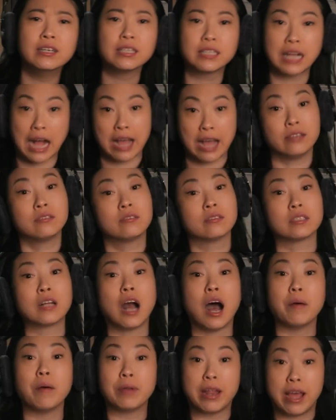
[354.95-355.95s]
Guys,
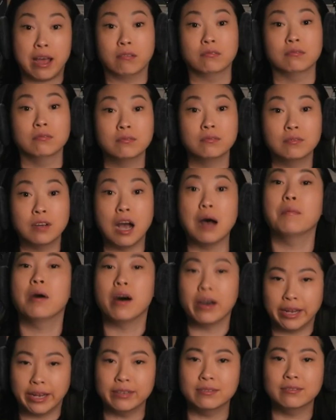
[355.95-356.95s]
calm down. I'm
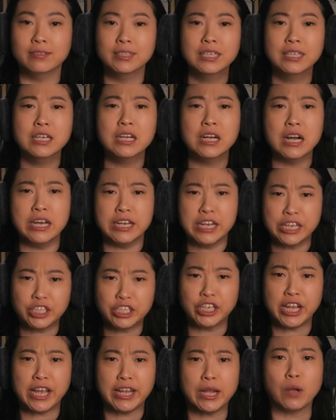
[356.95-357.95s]
on it.
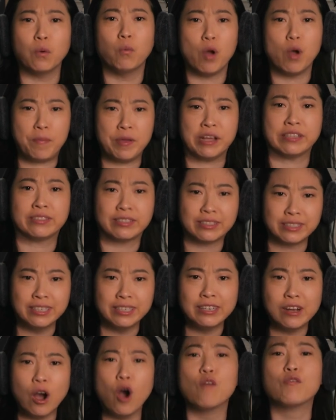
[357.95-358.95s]
Initiating whippist.
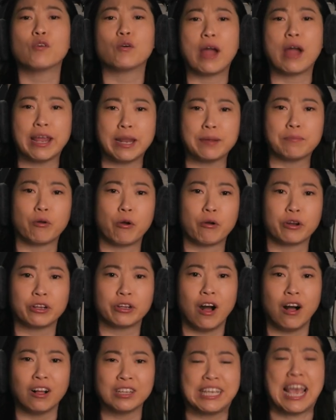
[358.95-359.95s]
Overriding
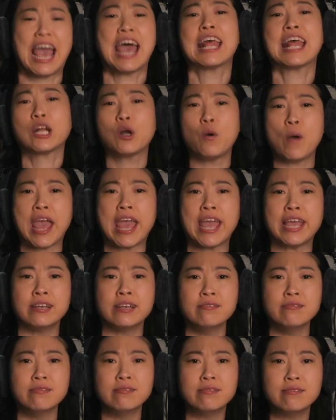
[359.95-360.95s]
protocol. Get it, Queen!